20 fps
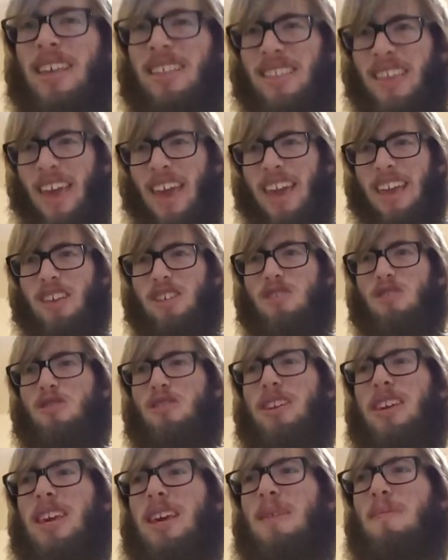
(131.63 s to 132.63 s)
Then
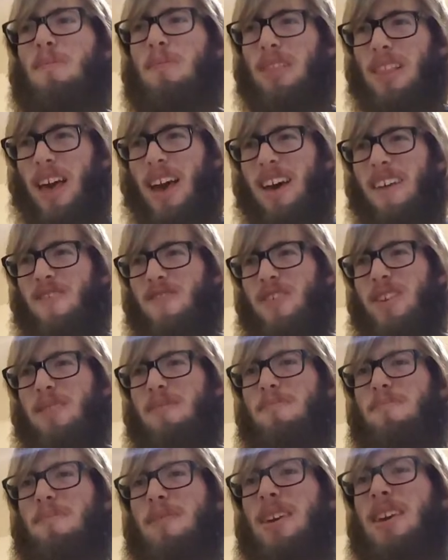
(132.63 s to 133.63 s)
you keep
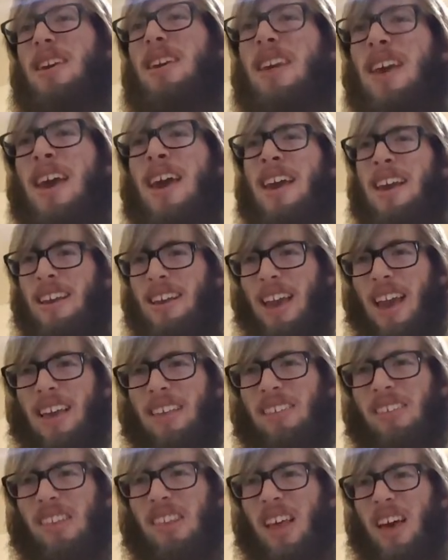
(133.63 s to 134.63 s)
loving me.
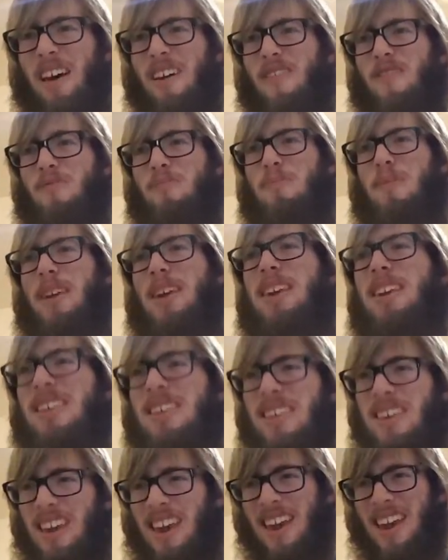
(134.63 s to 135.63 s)
Guess love
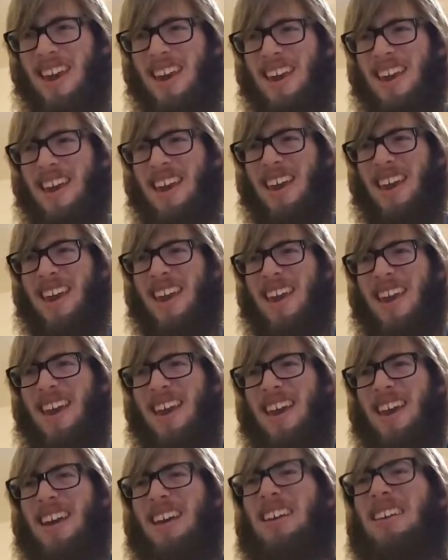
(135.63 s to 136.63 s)
me,
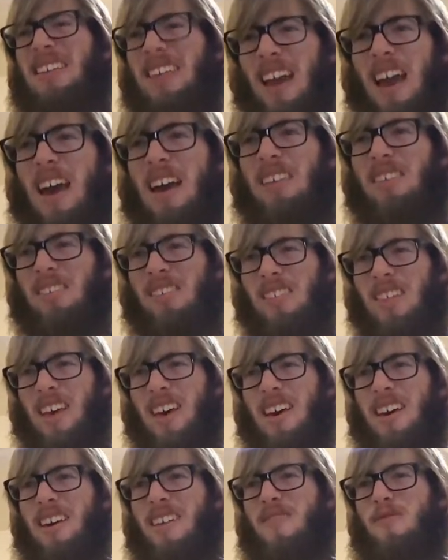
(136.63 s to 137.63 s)
yeah, guess
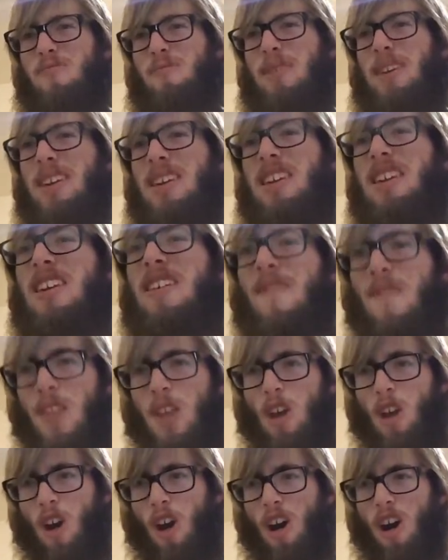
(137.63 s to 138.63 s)
love me.
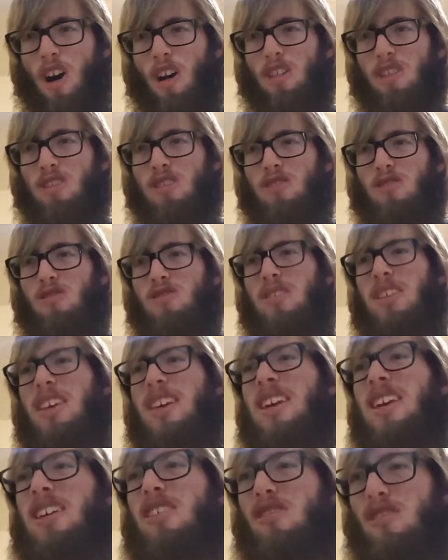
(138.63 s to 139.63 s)
All you
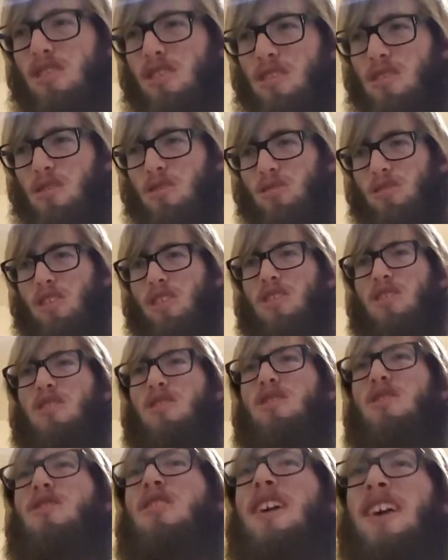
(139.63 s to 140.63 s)
need to
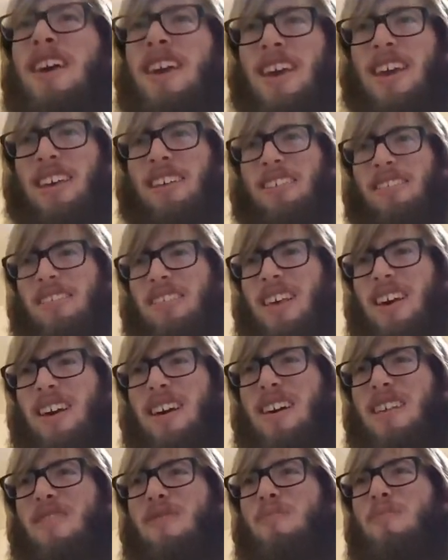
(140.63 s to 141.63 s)
do is
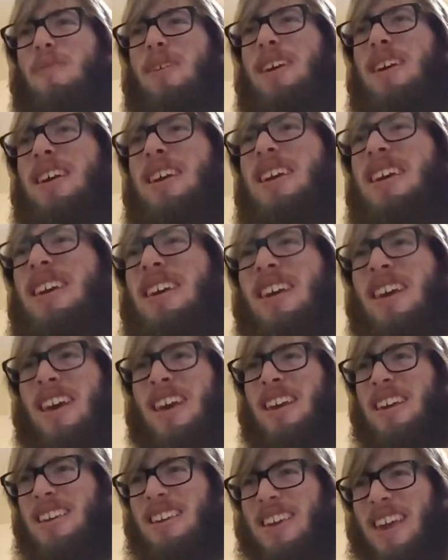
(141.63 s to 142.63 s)
love me,
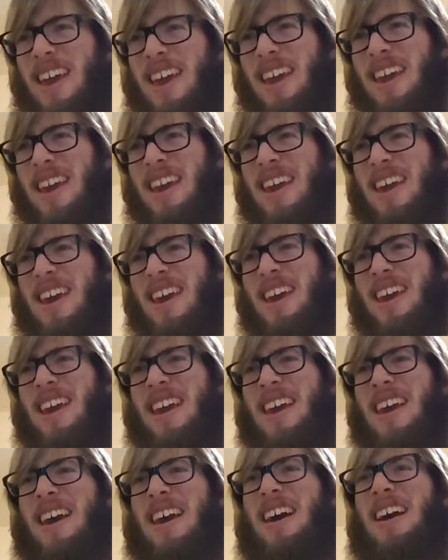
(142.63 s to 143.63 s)

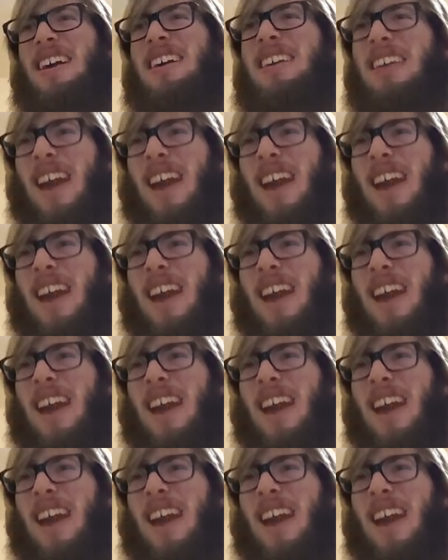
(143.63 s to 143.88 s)
yeah.